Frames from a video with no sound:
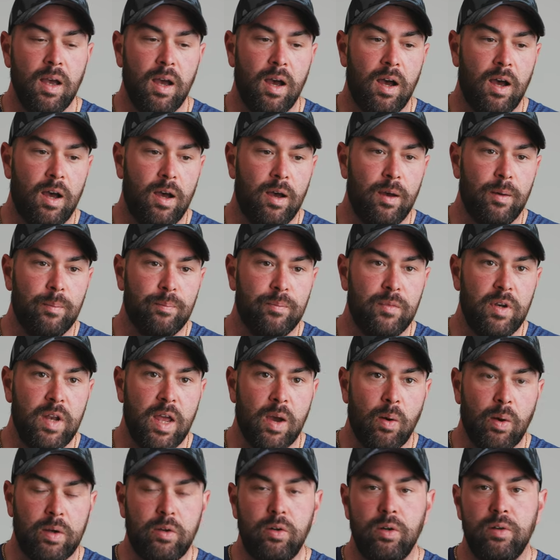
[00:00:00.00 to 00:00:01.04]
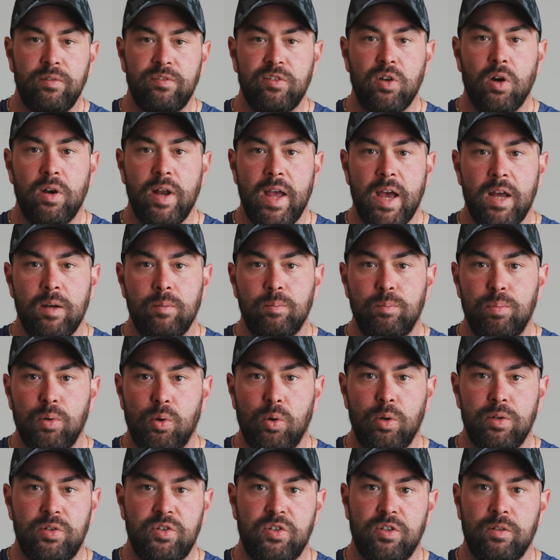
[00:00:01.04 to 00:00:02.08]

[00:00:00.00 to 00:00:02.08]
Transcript: Now I could have gone out and bought